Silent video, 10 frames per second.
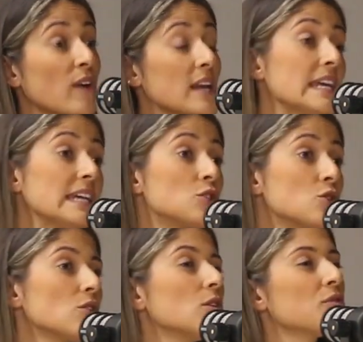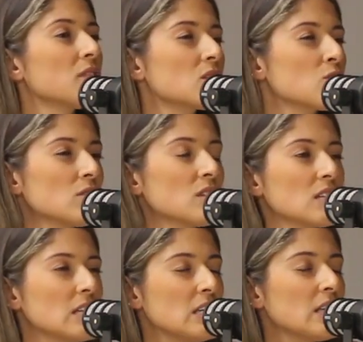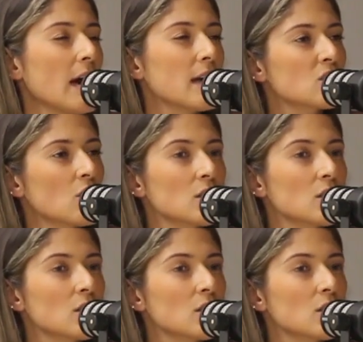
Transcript: if I need to, if it's really so,